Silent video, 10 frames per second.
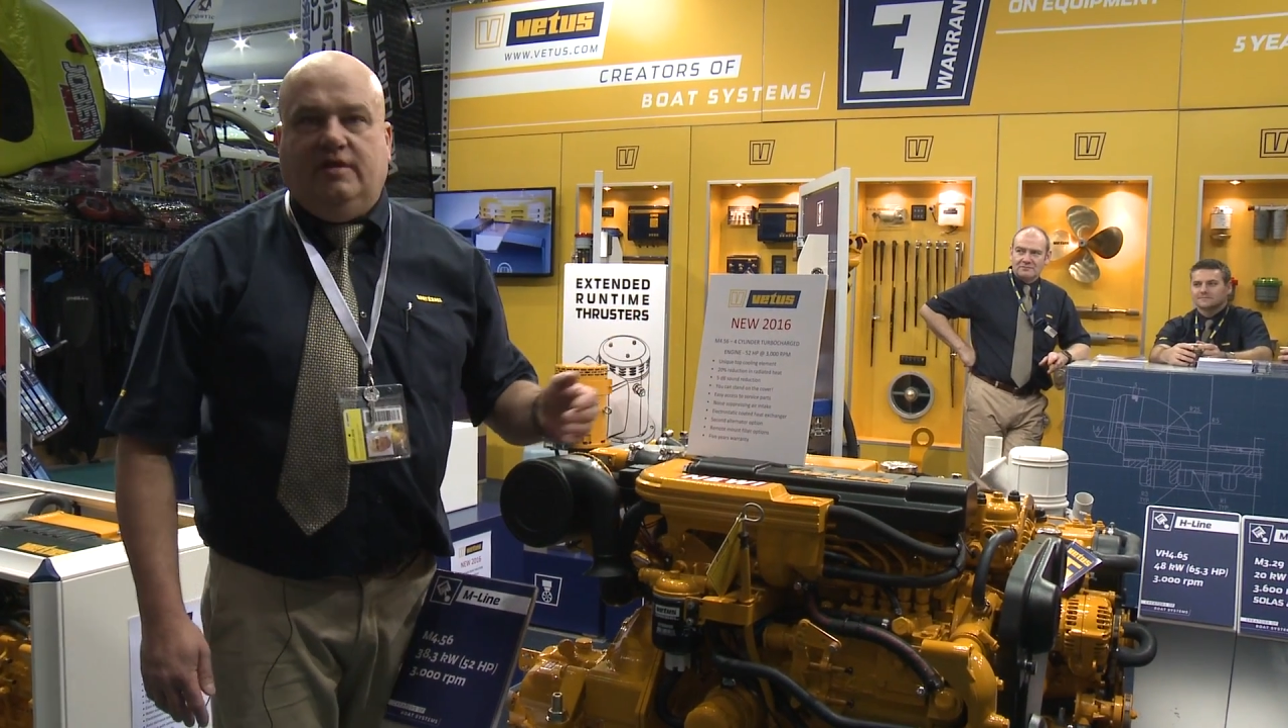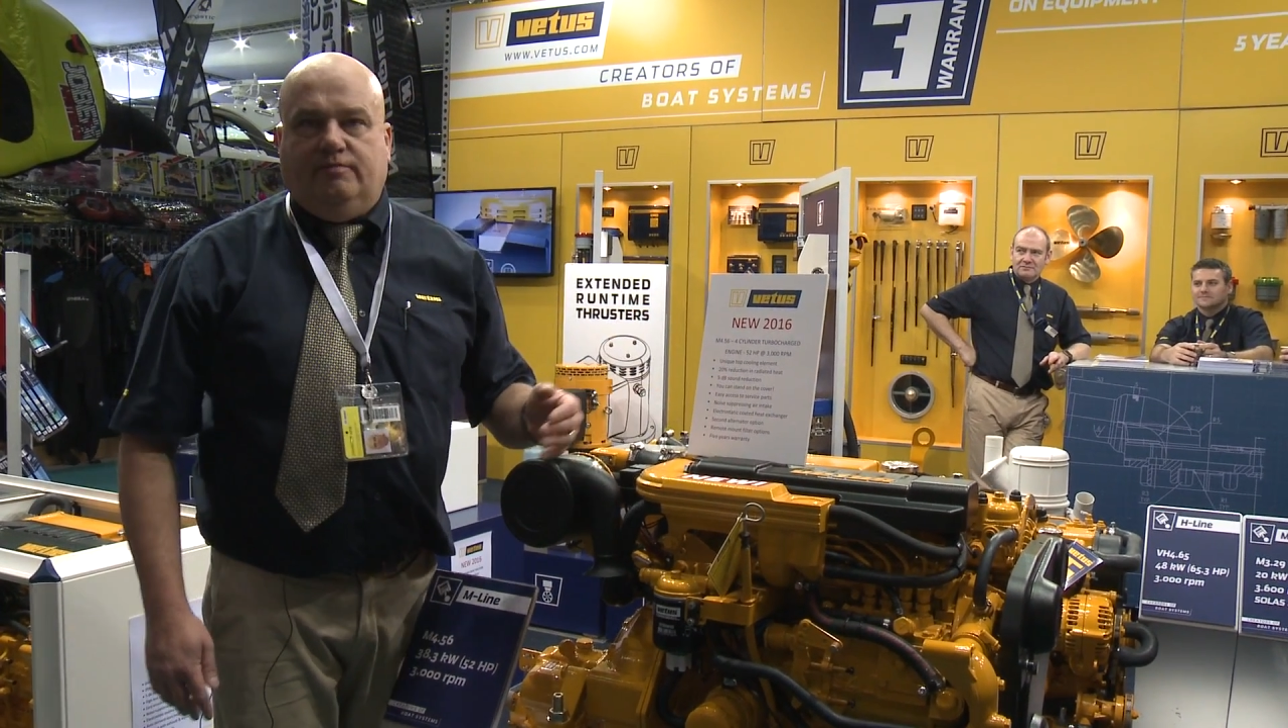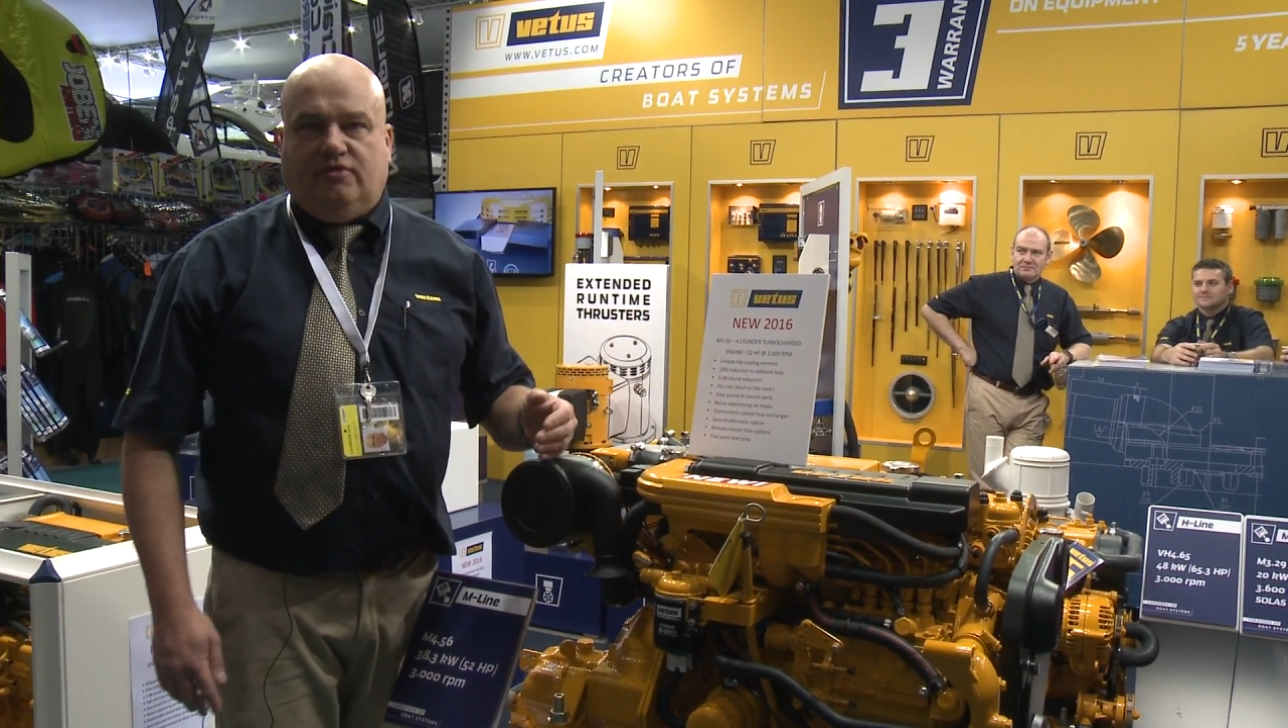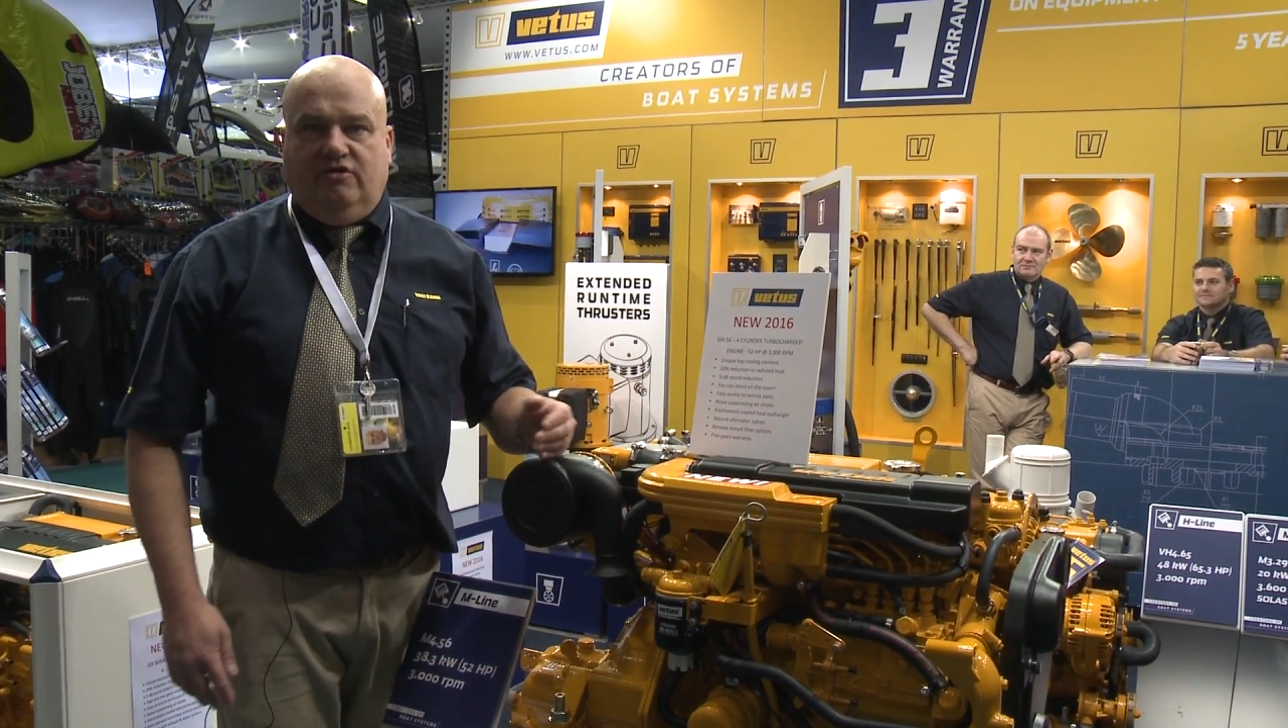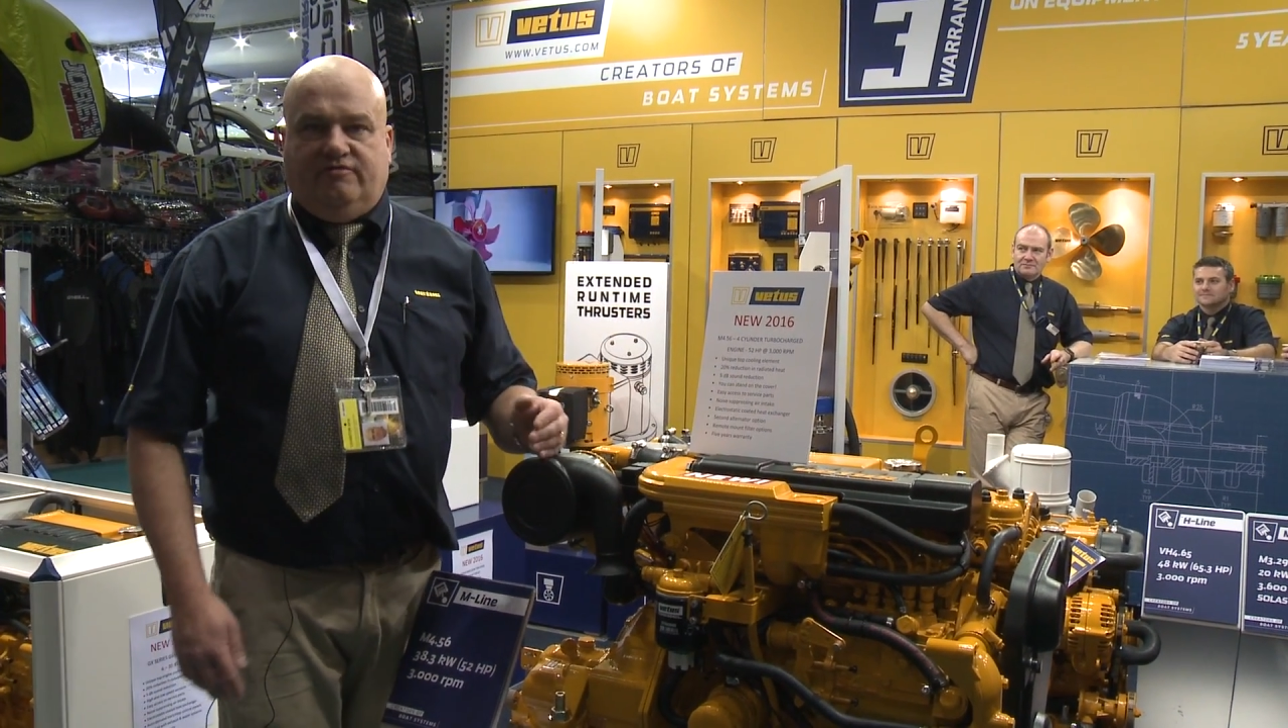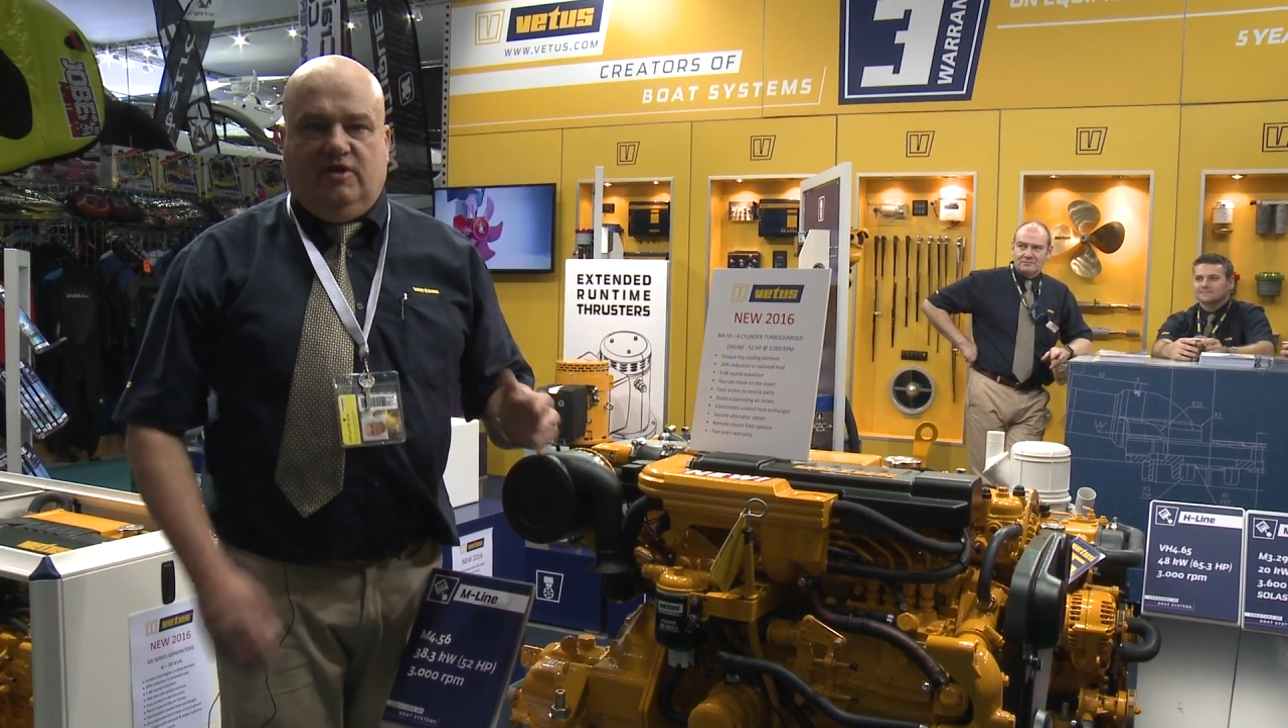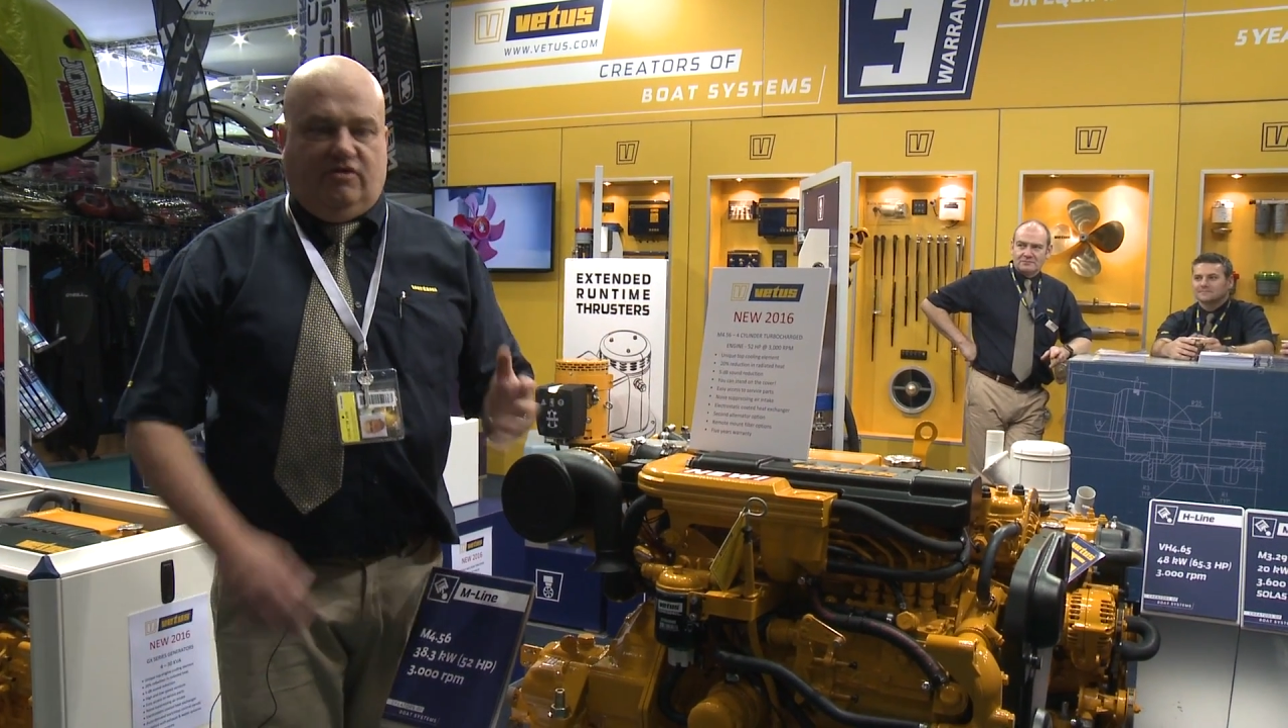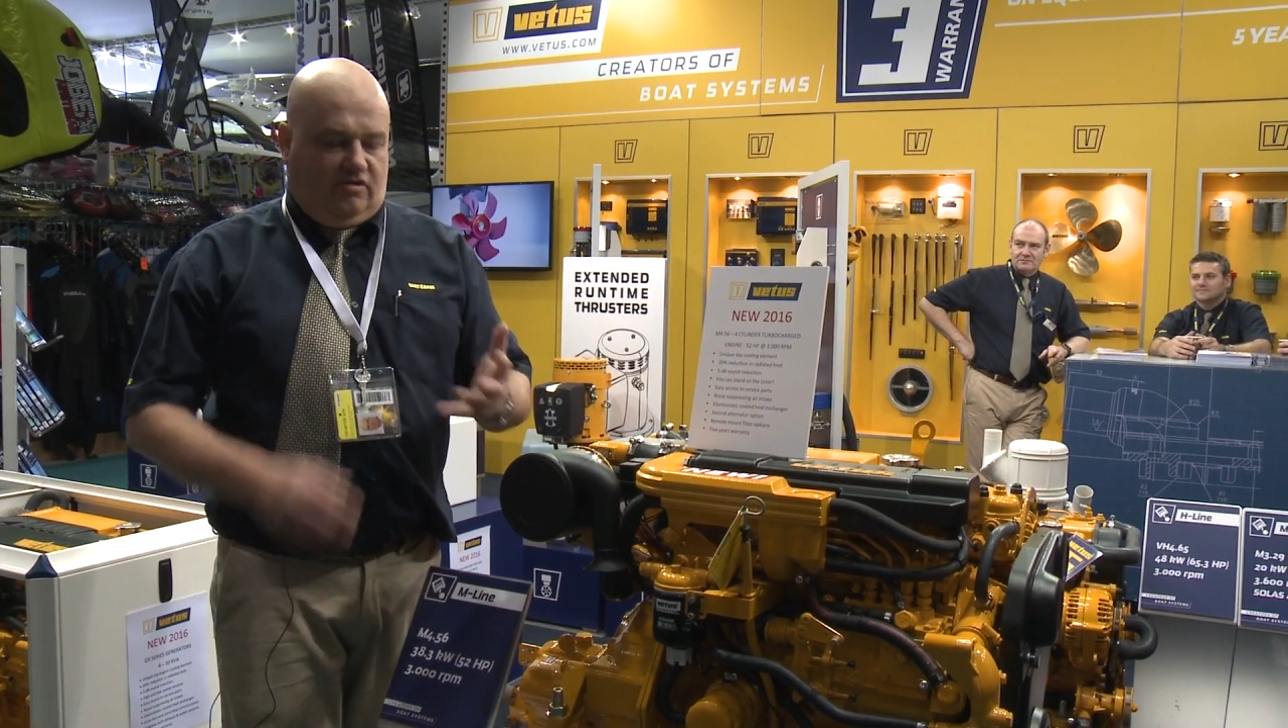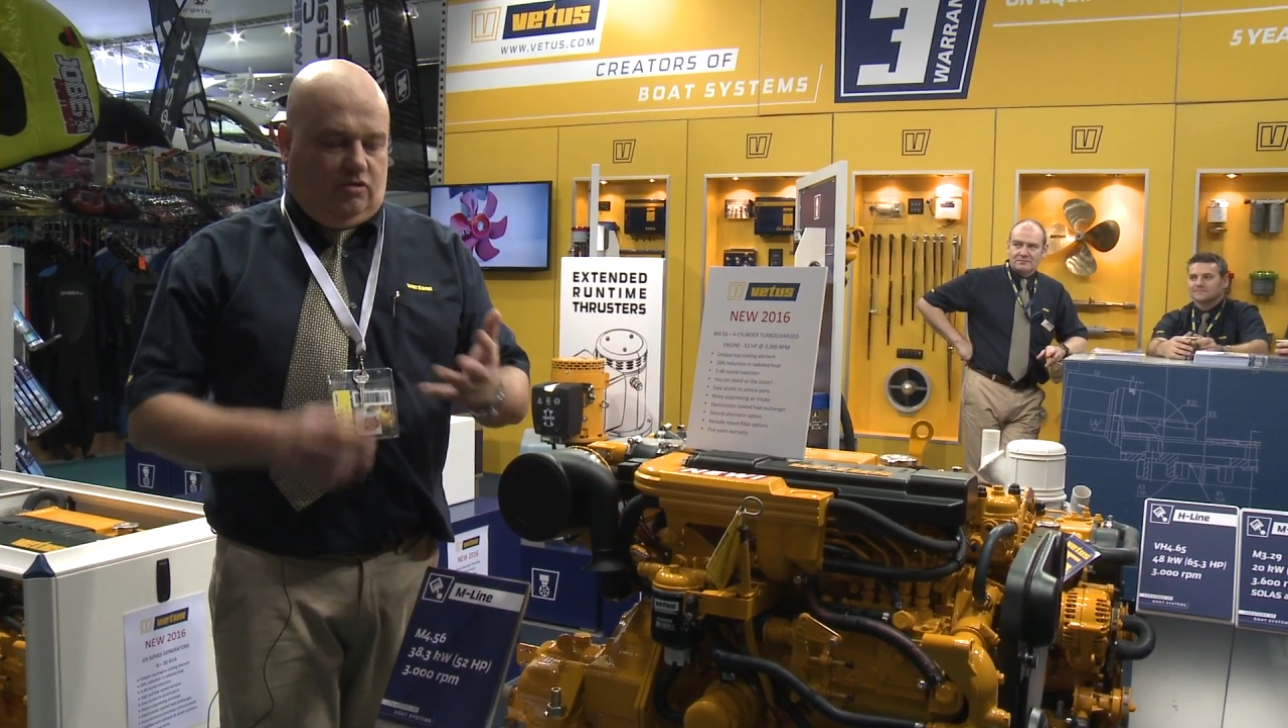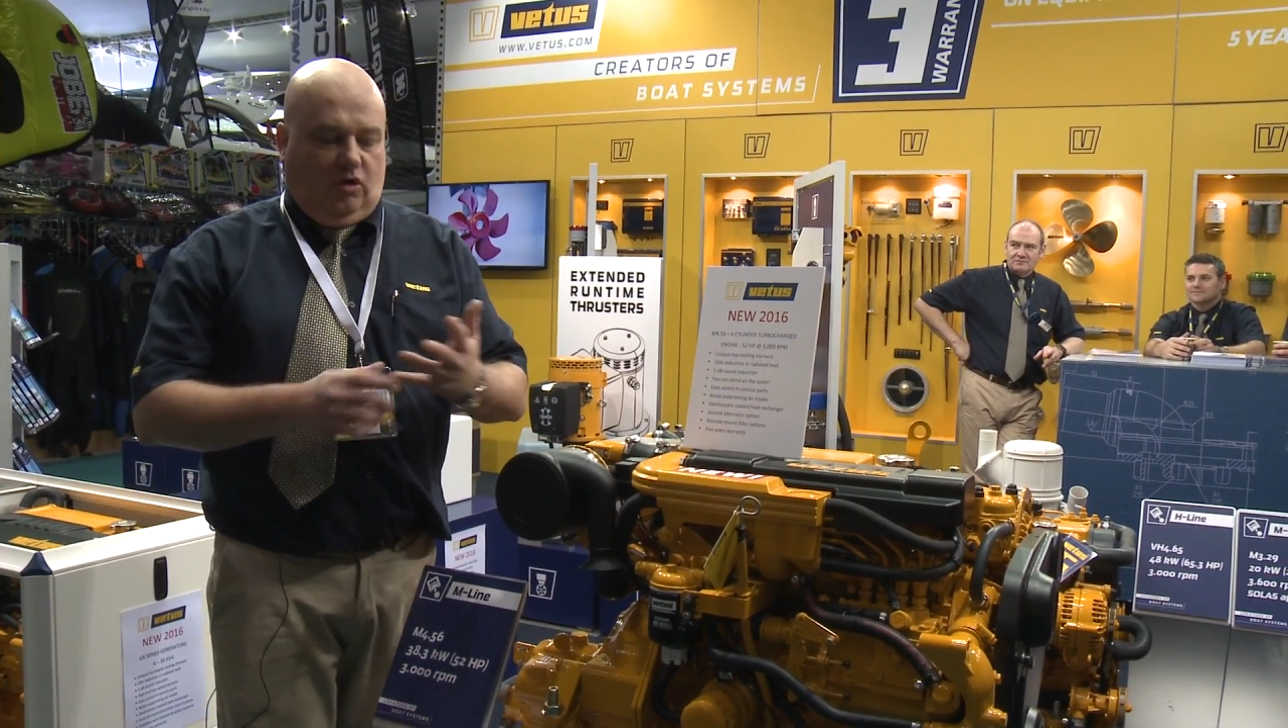improvements,